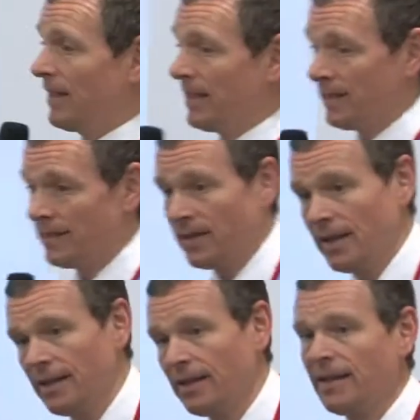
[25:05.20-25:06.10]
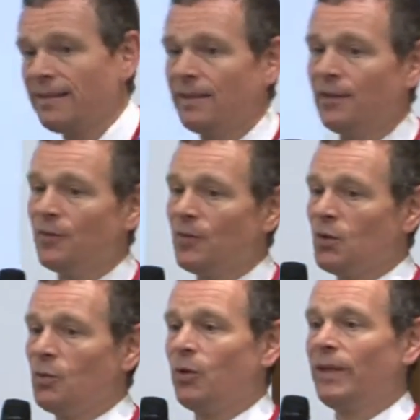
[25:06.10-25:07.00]
thing is that there's a
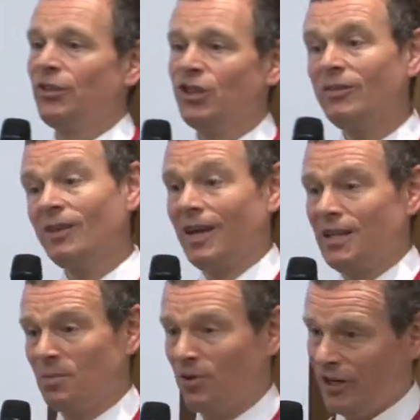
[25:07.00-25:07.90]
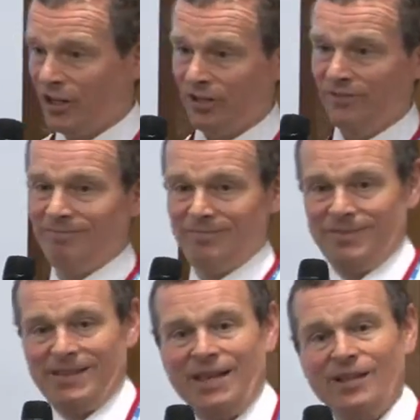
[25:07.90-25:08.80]
difference between a generalised progression,
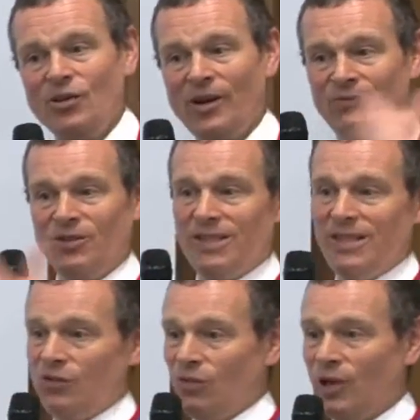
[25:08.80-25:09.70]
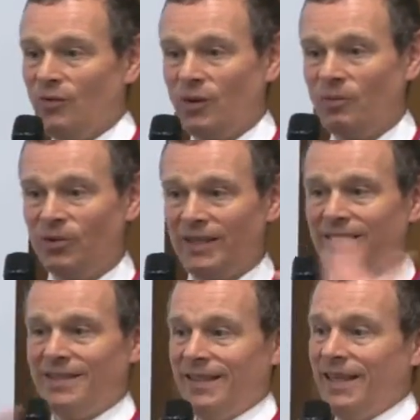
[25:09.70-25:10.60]
say if you have disease all over the body,
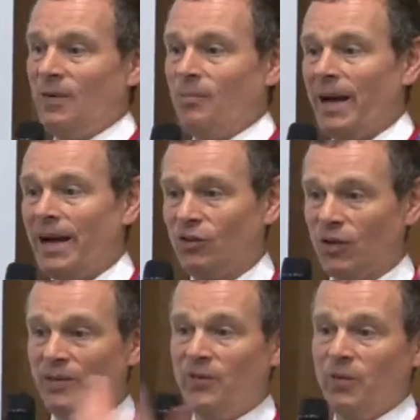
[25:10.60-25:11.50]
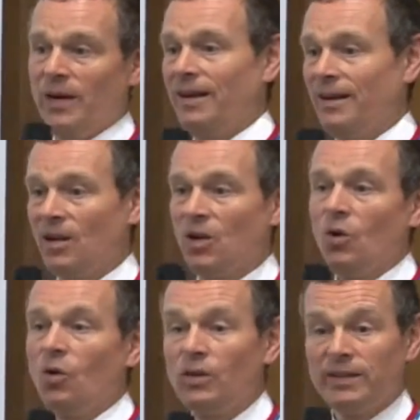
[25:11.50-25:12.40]
does it get bad everywhere,
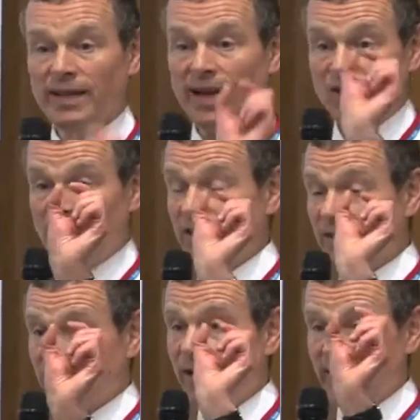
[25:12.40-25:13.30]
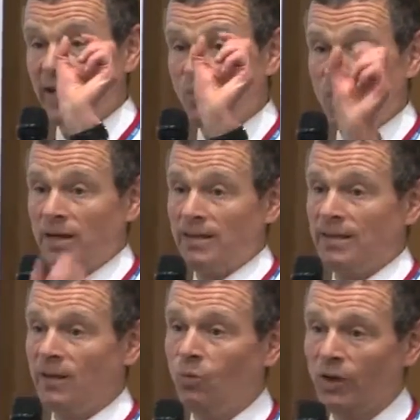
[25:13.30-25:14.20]
or does it actually just get
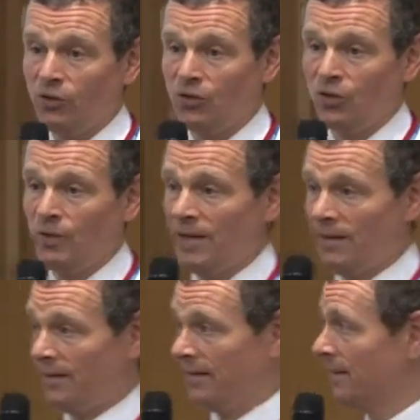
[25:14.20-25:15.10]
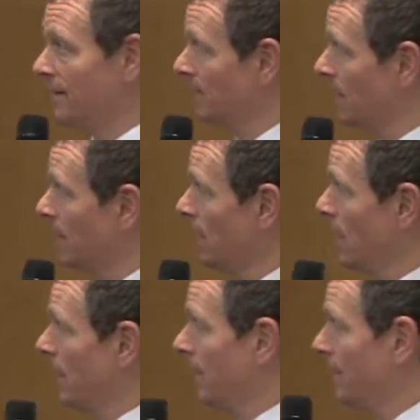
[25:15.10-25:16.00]
worse in one or two areas?
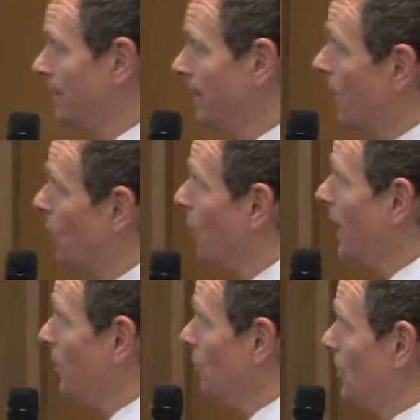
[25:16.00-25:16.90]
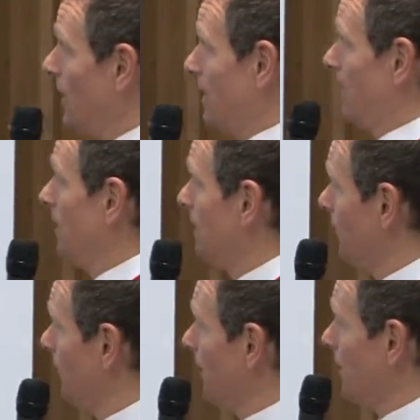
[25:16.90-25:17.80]
And there's now quite good data that
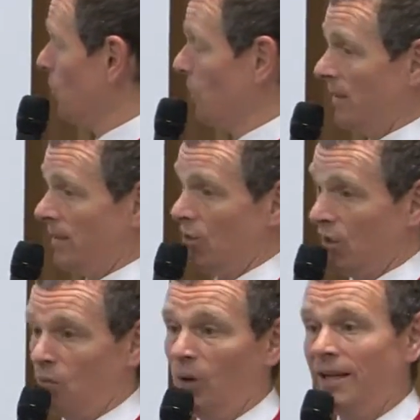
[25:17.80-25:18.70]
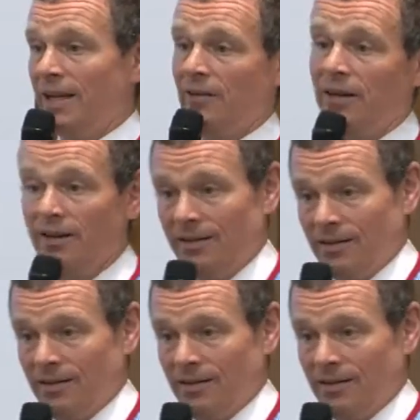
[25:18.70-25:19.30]
if it gets worse in just one area,